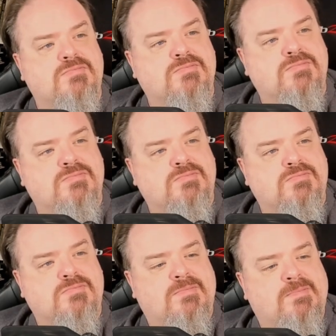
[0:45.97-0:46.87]

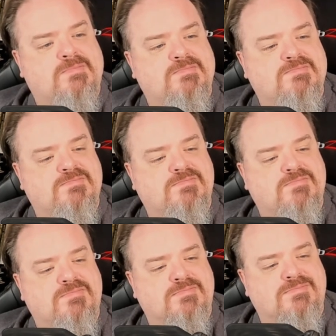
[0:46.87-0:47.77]

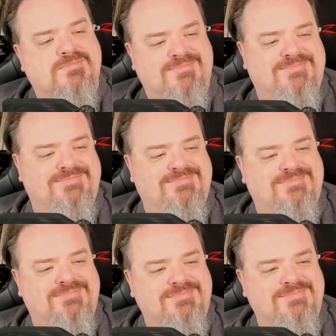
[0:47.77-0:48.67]

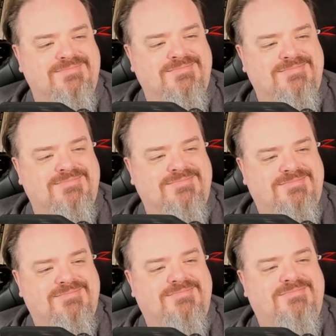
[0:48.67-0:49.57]

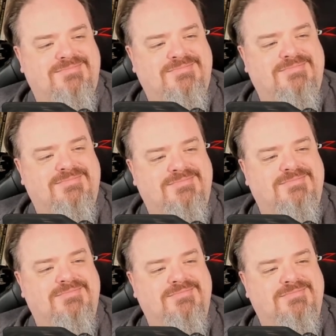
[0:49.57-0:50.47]

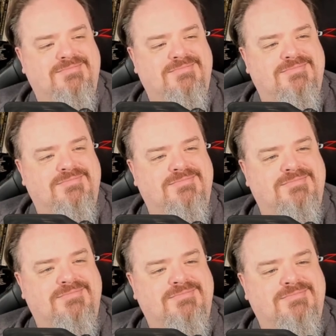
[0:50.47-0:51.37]

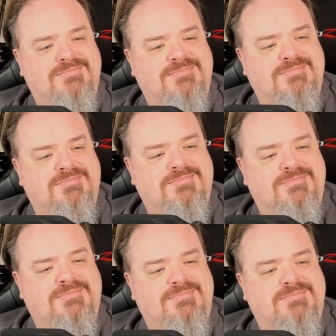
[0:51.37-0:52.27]

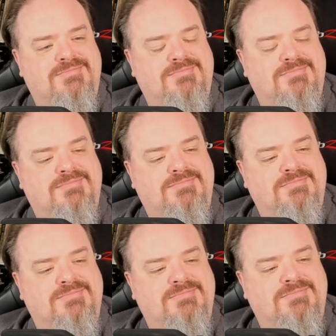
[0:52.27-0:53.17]

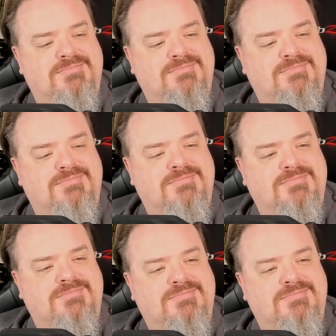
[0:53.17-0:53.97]
The person shown says nothing.